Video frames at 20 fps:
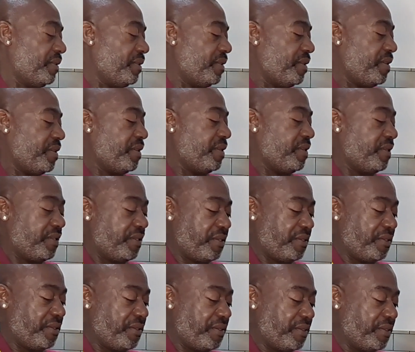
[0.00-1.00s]

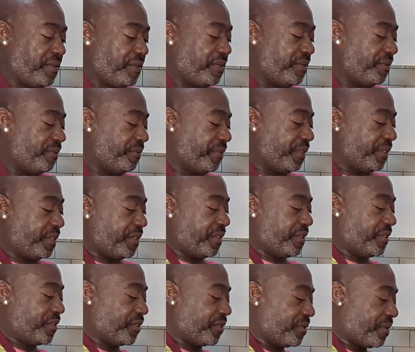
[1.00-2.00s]
And we're
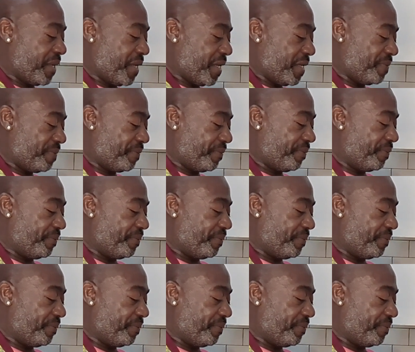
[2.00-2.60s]
gonna scrape.